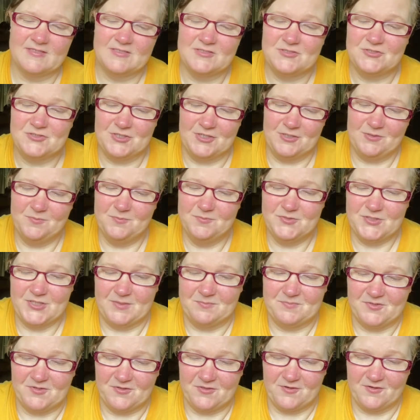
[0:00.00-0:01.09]
Job
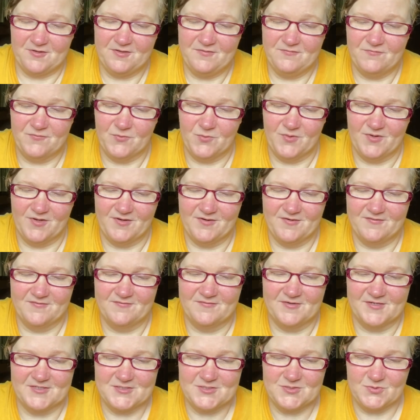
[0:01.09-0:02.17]
chapter 34,
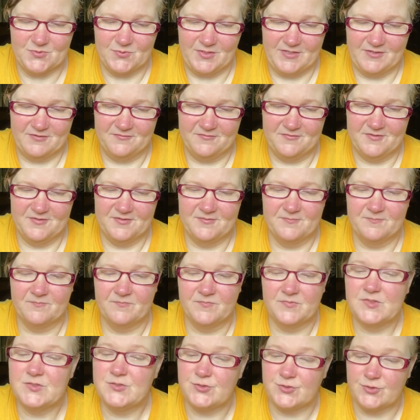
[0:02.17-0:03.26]
verse 12.
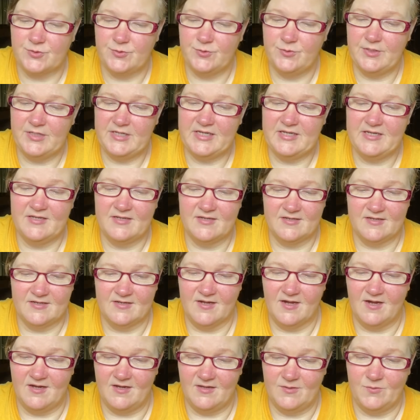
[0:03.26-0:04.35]
Truly,
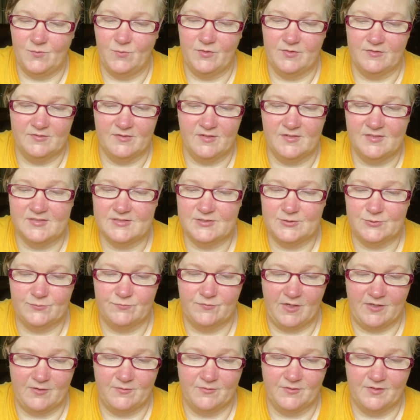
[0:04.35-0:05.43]
God will not do
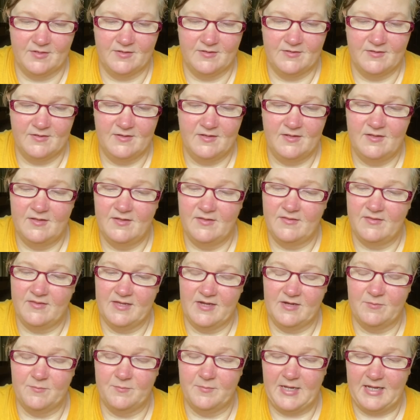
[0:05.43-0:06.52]
wrong. The
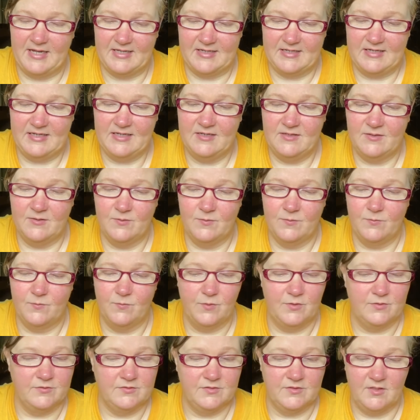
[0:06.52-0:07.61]
Almighty
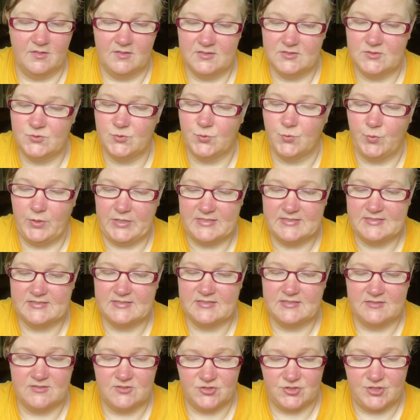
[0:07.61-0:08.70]
will not twist
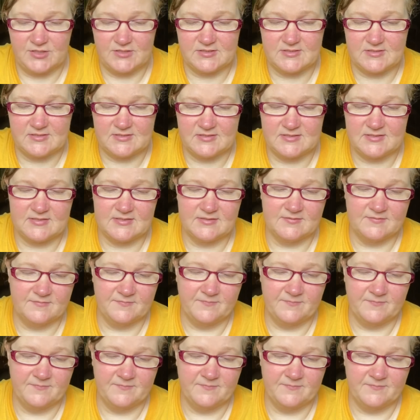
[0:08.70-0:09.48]
justice.